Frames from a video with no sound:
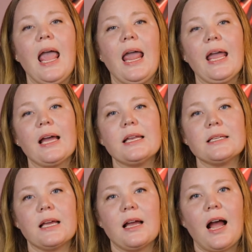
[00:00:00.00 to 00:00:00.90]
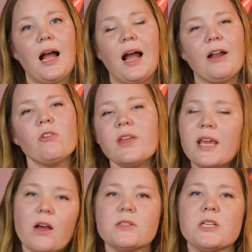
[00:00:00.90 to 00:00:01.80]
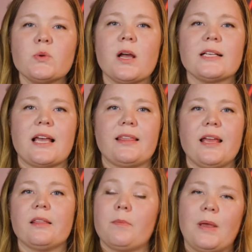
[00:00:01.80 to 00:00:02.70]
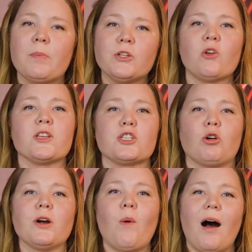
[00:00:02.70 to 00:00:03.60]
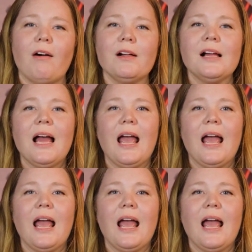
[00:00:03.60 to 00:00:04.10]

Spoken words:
and I don't think he goes into it because I think the people know the story well.